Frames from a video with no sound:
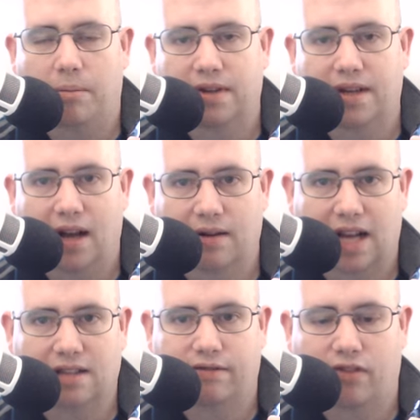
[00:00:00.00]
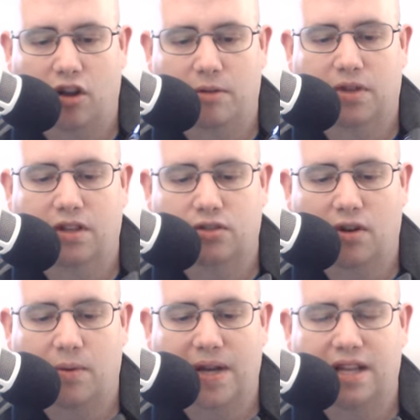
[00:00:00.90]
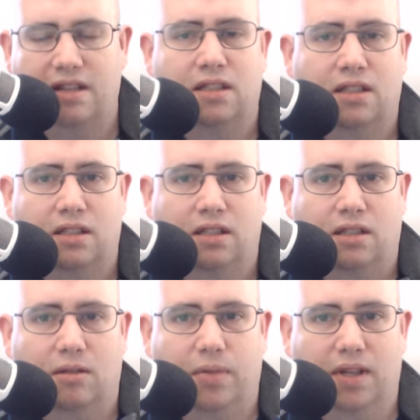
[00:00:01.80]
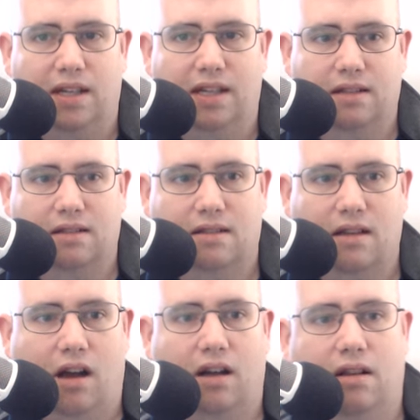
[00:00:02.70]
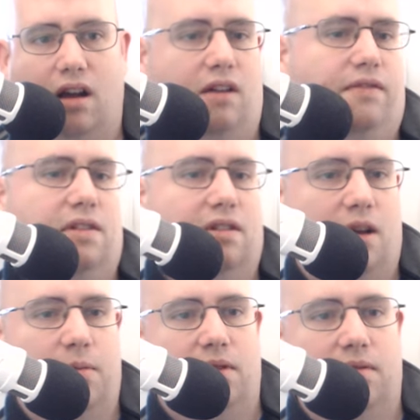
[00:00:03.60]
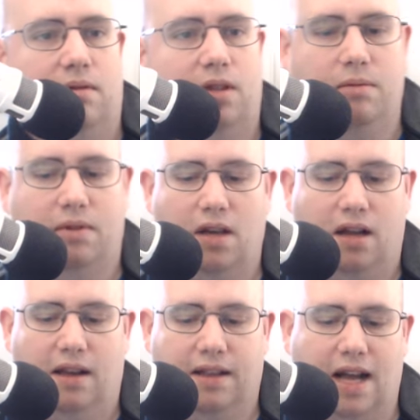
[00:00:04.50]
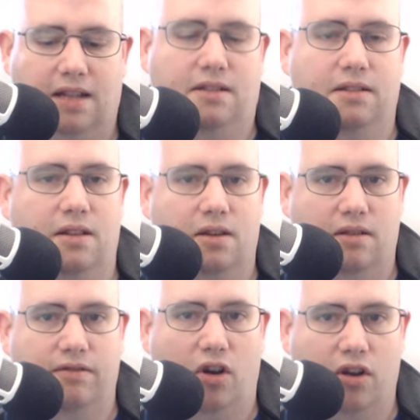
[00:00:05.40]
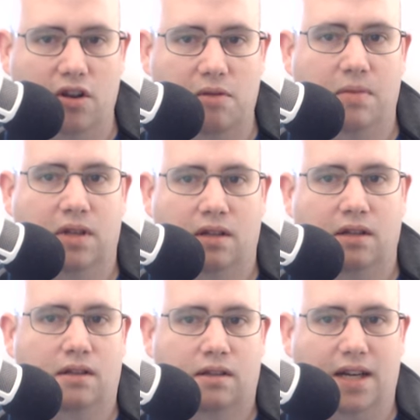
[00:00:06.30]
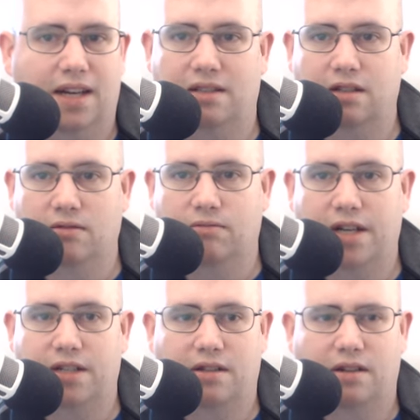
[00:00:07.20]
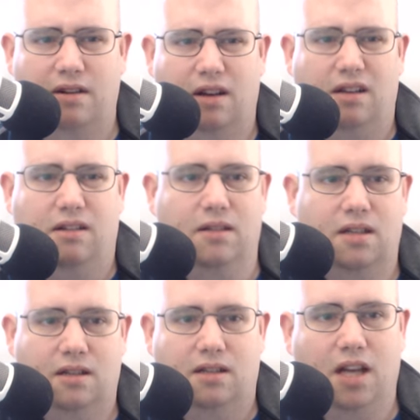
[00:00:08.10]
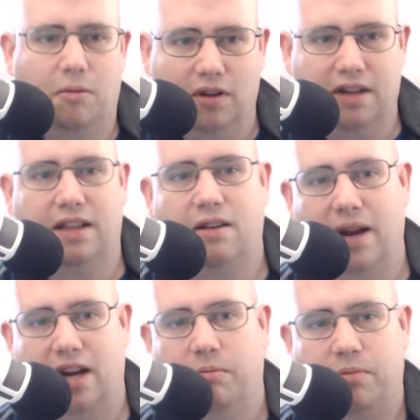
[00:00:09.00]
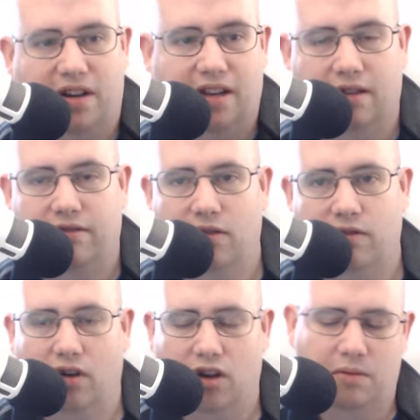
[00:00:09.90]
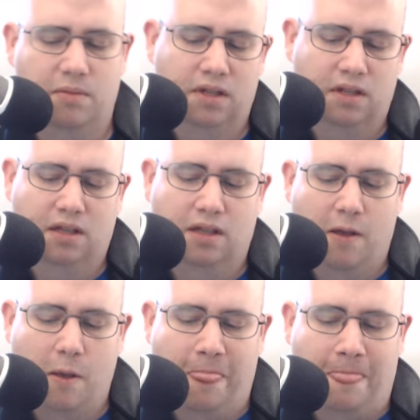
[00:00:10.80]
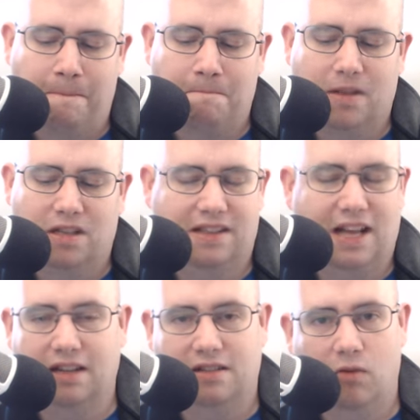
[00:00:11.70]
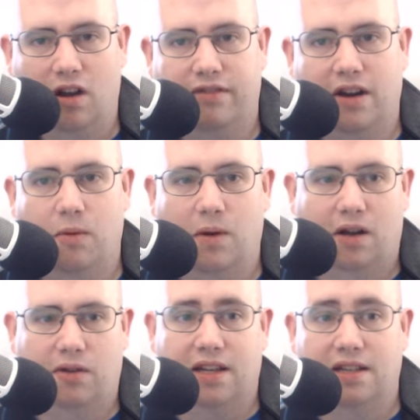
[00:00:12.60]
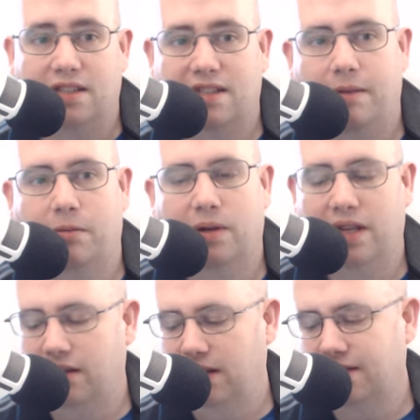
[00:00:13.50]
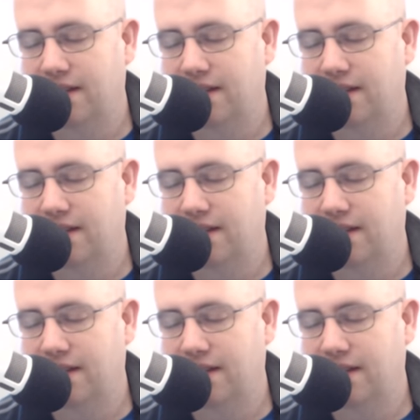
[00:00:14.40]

up and down, it has a volume control here, but it's hard half the time you, you go like that to do the volume and it doesn't register, and you're like, oh, come on, and then you end up putting it full volume. So that doesn't work very well. You can disable it in